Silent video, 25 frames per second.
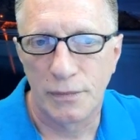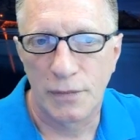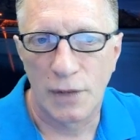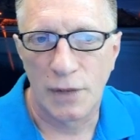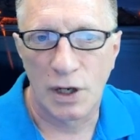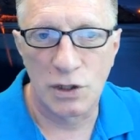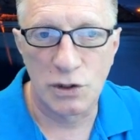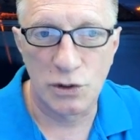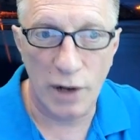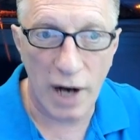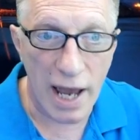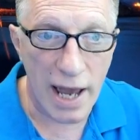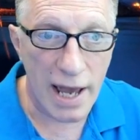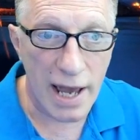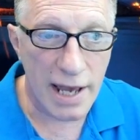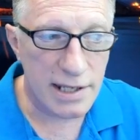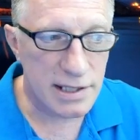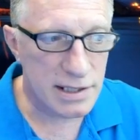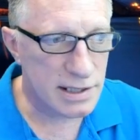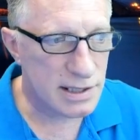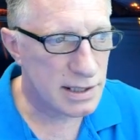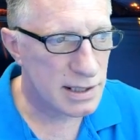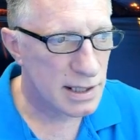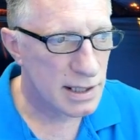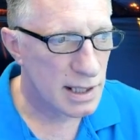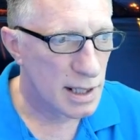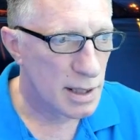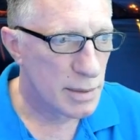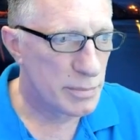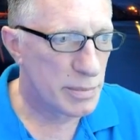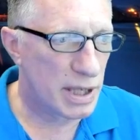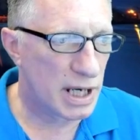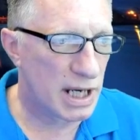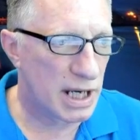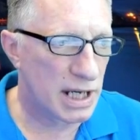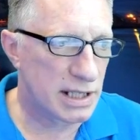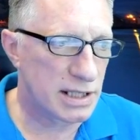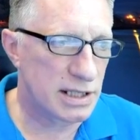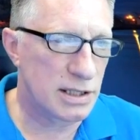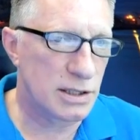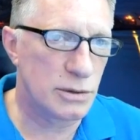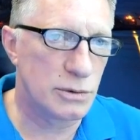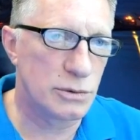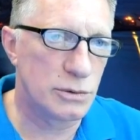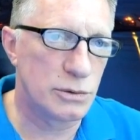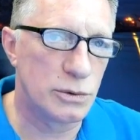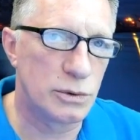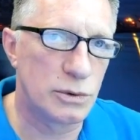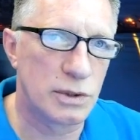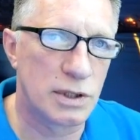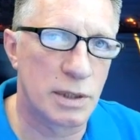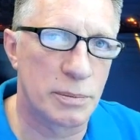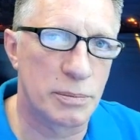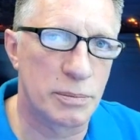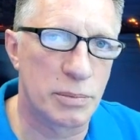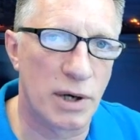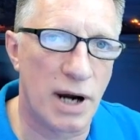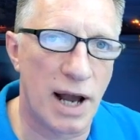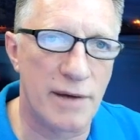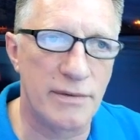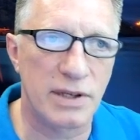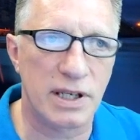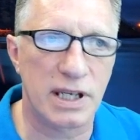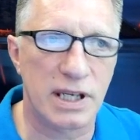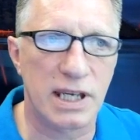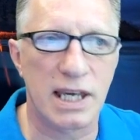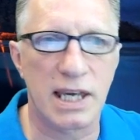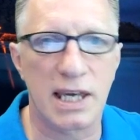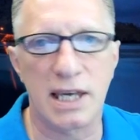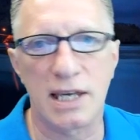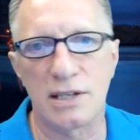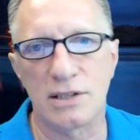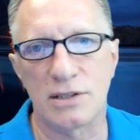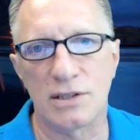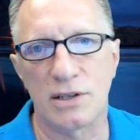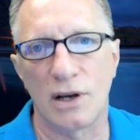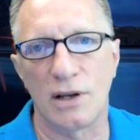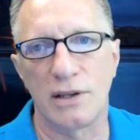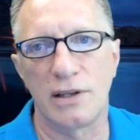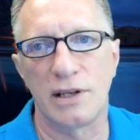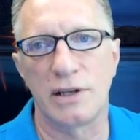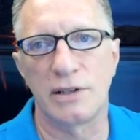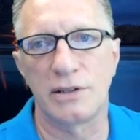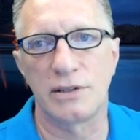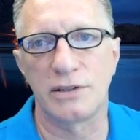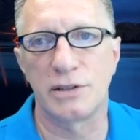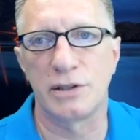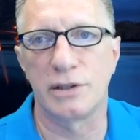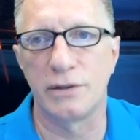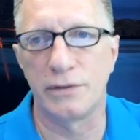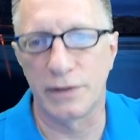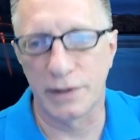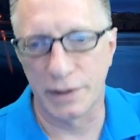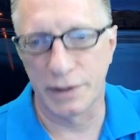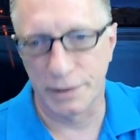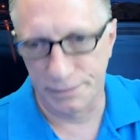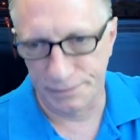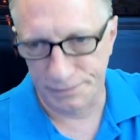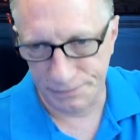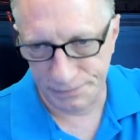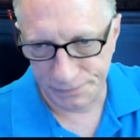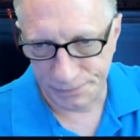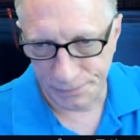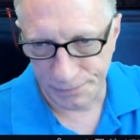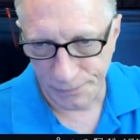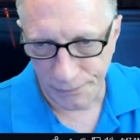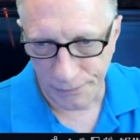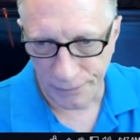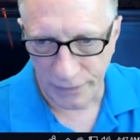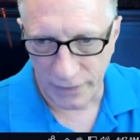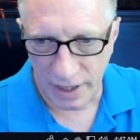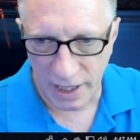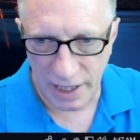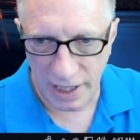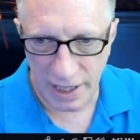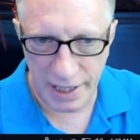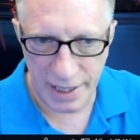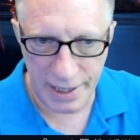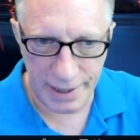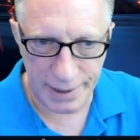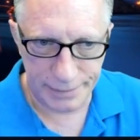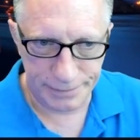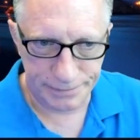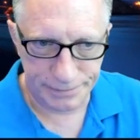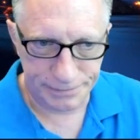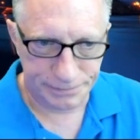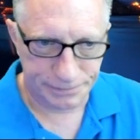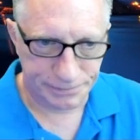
address, but the private key is on their server. I